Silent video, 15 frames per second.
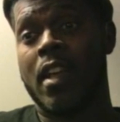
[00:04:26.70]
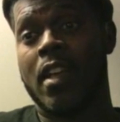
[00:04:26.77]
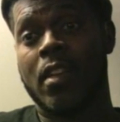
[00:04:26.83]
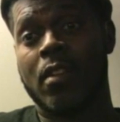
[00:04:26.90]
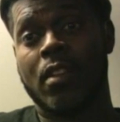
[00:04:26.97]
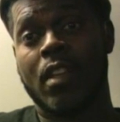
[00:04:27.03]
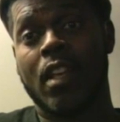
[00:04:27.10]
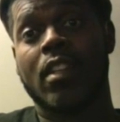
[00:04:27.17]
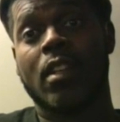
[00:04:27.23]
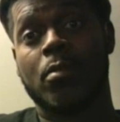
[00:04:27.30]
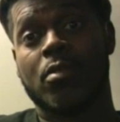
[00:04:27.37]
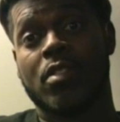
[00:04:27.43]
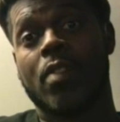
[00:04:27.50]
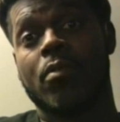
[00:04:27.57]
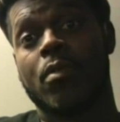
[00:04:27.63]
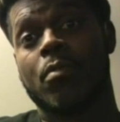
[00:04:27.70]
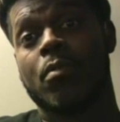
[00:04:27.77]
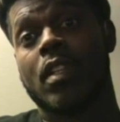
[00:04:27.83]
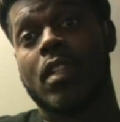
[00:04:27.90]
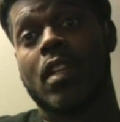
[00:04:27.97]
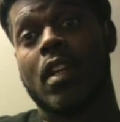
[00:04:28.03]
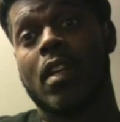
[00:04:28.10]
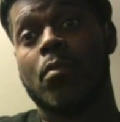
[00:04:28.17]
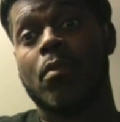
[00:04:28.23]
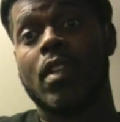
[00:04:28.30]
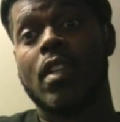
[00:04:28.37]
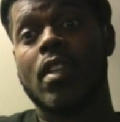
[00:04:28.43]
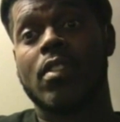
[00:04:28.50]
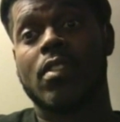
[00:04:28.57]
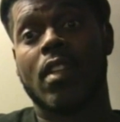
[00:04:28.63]
and getting upset with me, and
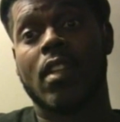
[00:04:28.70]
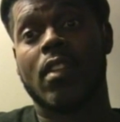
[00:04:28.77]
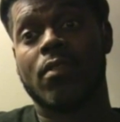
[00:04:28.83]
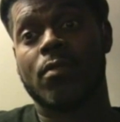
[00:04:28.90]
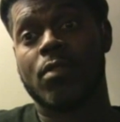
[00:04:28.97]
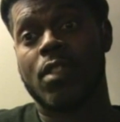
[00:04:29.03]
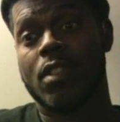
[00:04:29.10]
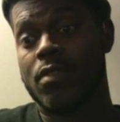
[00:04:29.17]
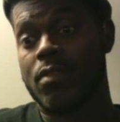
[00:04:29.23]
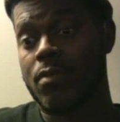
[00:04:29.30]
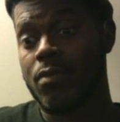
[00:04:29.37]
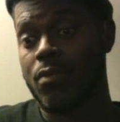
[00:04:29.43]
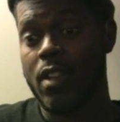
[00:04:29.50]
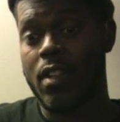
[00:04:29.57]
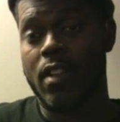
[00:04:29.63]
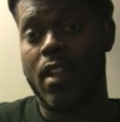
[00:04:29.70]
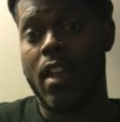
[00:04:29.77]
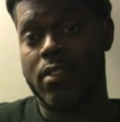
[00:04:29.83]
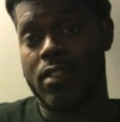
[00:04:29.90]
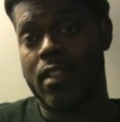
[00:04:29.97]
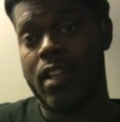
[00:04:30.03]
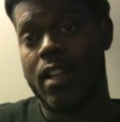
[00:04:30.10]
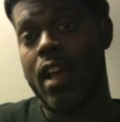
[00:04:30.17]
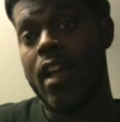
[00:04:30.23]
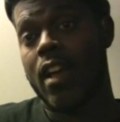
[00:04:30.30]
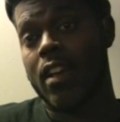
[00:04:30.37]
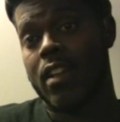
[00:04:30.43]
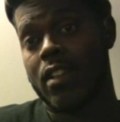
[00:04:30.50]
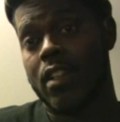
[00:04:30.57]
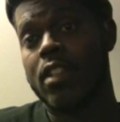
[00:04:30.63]
me, instead of just realizing that I
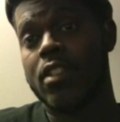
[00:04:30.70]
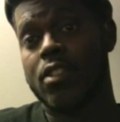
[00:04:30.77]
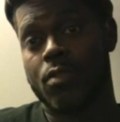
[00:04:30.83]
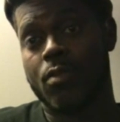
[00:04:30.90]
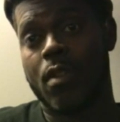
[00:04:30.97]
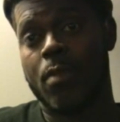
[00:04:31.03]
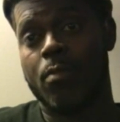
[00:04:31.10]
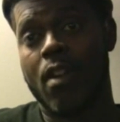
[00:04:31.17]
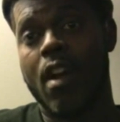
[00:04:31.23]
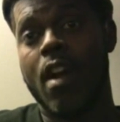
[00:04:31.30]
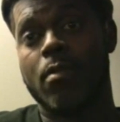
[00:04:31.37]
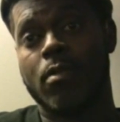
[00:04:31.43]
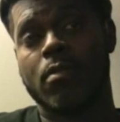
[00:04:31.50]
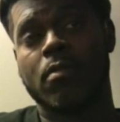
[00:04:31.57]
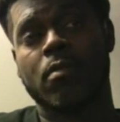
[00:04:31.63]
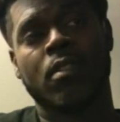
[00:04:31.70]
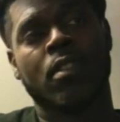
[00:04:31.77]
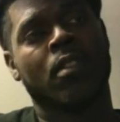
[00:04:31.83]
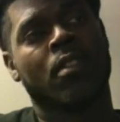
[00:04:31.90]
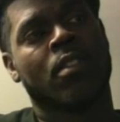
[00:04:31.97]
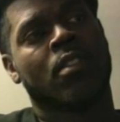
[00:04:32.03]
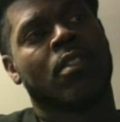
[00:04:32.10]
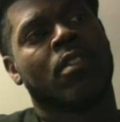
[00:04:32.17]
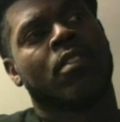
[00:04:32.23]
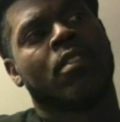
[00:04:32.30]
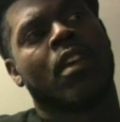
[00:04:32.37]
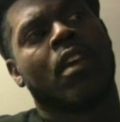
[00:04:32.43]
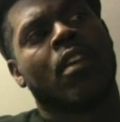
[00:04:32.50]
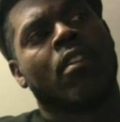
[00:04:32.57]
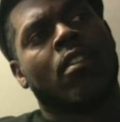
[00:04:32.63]
had an issue, a problem,
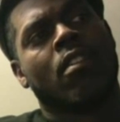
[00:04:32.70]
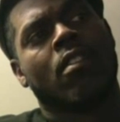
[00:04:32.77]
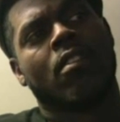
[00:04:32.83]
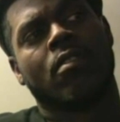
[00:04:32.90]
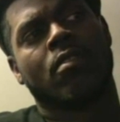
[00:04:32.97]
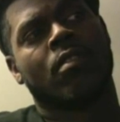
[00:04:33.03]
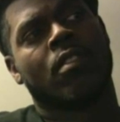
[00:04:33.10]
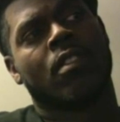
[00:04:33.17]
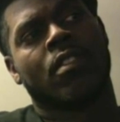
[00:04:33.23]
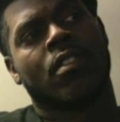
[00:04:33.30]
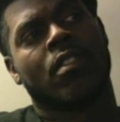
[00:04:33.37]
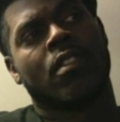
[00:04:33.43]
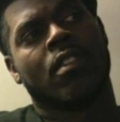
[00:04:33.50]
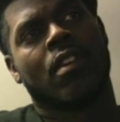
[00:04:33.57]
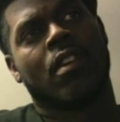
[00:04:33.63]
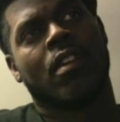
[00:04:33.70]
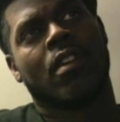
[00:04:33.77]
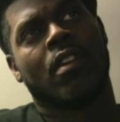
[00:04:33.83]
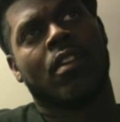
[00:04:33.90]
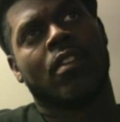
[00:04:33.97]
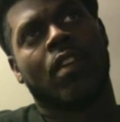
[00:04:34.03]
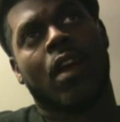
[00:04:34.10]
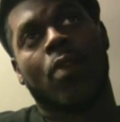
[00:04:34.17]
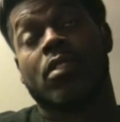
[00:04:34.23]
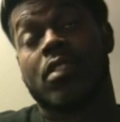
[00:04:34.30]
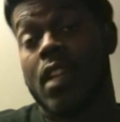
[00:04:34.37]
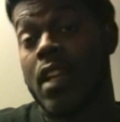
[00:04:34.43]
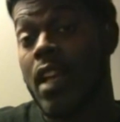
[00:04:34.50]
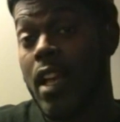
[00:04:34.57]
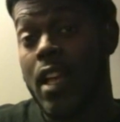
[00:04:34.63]
that I would
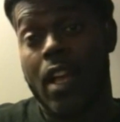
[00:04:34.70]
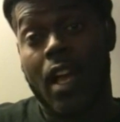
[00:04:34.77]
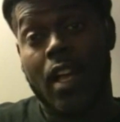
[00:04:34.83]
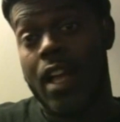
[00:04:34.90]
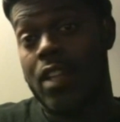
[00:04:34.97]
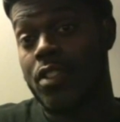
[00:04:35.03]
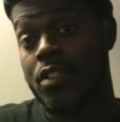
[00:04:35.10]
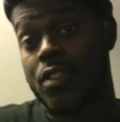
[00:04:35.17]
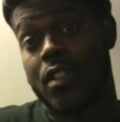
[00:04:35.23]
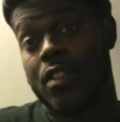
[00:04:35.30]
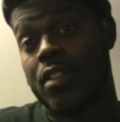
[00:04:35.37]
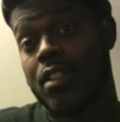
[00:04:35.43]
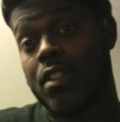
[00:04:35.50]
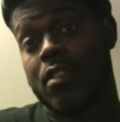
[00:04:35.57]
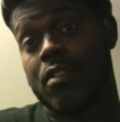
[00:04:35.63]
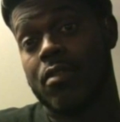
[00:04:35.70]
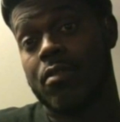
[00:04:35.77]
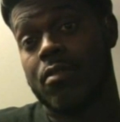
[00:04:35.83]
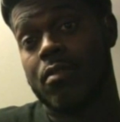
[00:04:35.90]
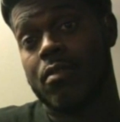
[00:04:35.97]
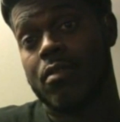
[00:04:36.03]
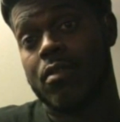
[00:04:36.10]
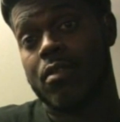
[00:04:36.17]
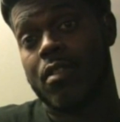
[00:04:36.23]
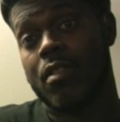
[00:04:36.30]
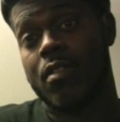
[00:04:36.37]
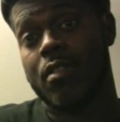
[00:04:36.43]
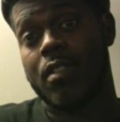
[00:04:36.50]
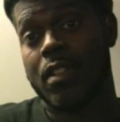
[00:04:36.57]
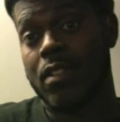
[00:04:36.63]
say, hey, I just didn't hear you, and
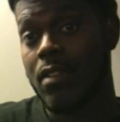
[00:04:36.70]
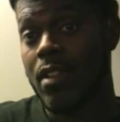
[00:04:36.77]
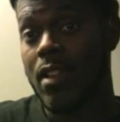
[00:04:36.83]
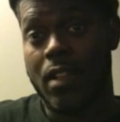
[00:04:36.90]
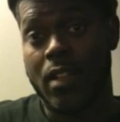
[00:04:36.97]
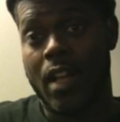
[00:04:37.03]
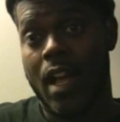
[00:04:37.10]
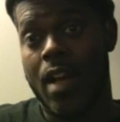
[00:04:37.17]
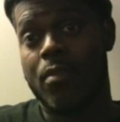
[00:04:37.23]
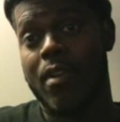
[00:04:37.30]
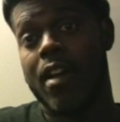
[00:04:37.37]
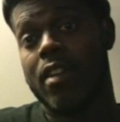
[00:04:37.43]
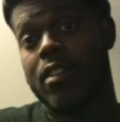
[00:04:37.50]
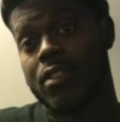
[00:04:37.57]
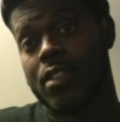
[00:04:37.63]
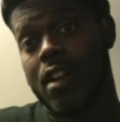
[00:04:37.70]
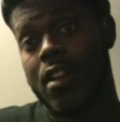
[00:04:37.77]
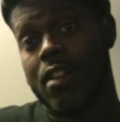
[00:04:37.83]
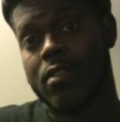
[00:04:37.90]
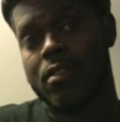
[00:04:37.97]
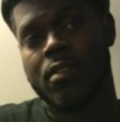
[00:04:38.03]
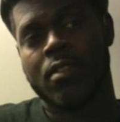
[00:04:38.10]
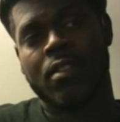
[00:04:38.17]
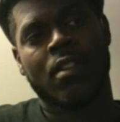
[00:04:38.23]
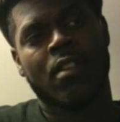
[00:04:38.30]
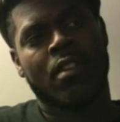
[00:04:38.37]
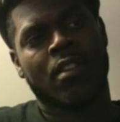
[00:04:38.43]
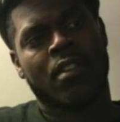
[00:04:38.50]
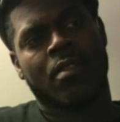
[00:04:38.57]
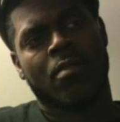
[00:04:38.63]
I apologize.
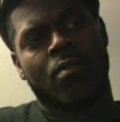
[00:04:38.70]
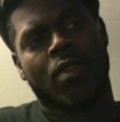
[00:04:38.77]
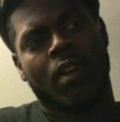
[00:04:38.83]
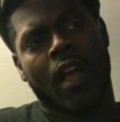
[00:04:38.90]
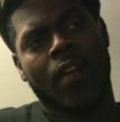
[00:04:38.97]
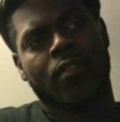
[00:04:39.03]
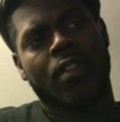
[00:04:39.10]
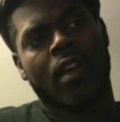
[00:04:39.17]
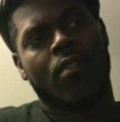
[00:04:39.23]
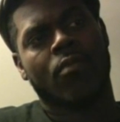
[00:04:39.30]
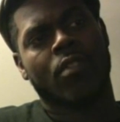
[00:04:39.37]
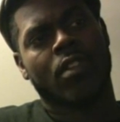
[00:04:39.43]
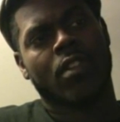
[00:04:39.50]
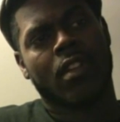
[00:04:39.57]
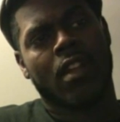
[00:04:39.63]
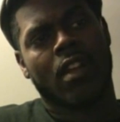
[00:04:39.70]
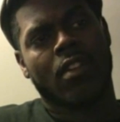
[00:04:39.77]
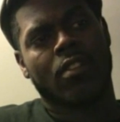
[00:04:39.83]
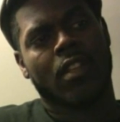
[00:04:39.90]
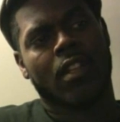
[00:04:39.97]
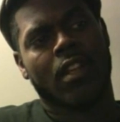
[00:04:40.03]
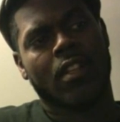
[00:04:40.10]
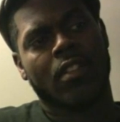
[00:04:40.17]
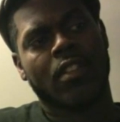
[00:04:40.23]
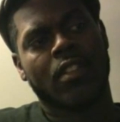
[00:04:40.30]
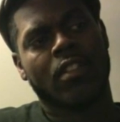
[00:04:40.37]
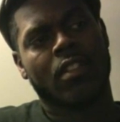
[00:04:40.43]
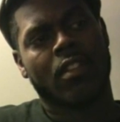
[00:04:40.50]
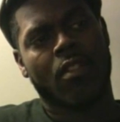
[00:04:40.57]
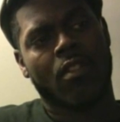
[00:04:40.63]
But after I realized that I
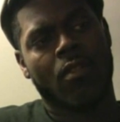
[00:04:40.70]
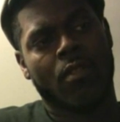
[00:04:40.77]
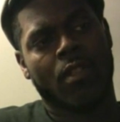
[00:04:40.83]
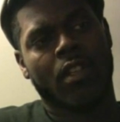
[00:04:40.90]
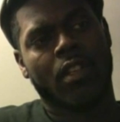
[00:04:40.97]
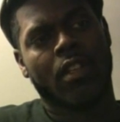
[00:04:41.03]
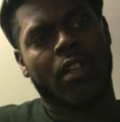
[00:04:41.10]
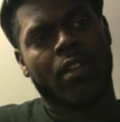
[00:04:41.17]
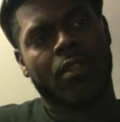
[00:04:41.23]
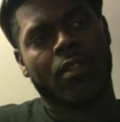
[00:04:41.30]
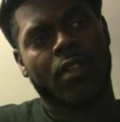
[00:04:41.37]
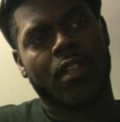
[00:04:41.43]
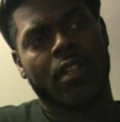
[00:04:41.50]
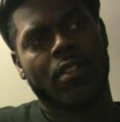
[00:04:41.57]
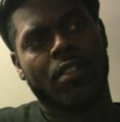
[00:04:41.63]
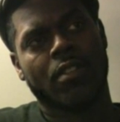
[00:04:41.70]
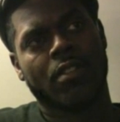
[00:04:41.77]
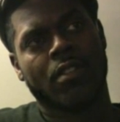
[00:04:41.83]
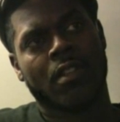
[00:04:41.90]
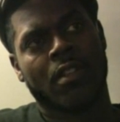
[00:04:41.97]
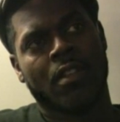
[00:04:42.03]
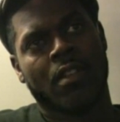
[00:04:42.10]
needed to go and get hearing aids,